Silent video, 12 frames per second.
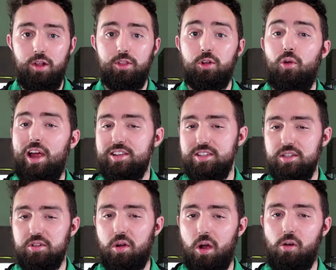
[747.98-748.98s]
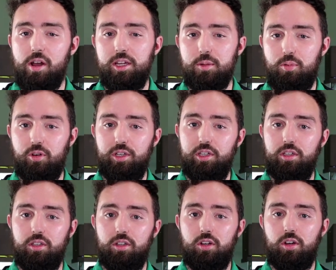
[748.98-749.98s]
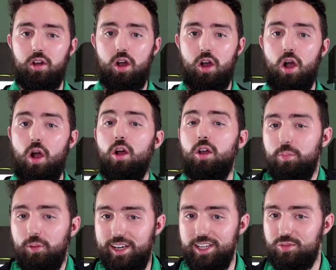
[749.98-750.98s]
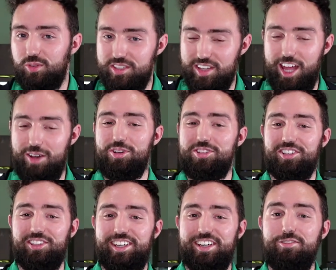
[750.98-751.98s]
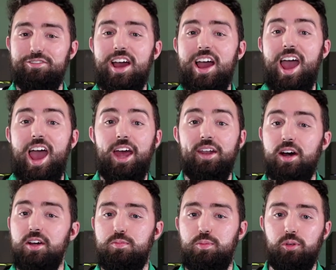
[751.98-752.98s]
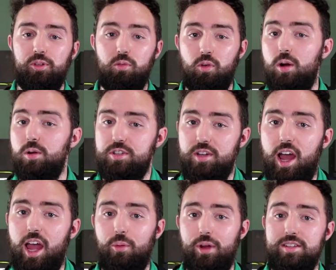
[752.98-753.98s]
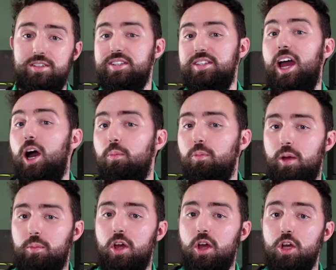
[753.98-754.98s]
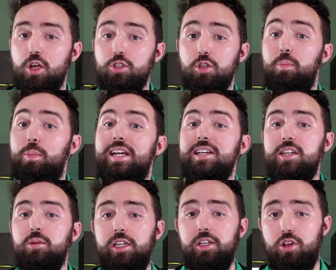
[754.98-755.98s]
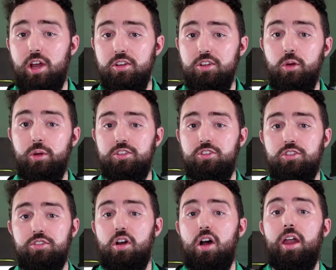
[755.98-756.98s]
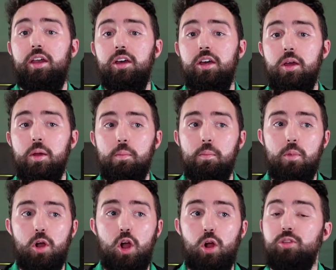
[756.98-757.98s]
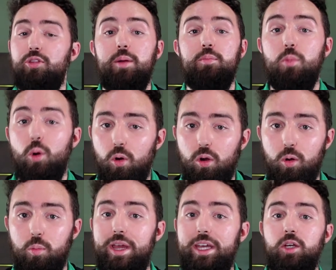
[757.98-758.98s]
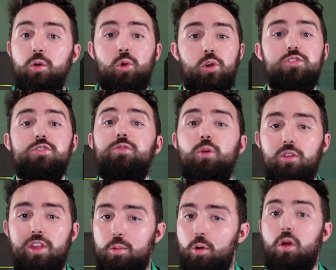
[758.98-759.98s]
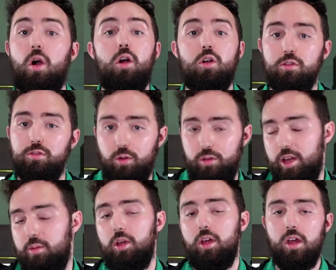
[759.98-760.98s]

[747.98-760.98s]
The grasslands are already a pretty hard place for these animals to live, and us building roads and highways doesn't help them. So the biggest thing we need to try to do is just not hurt them more or make it worse for them or harder for them.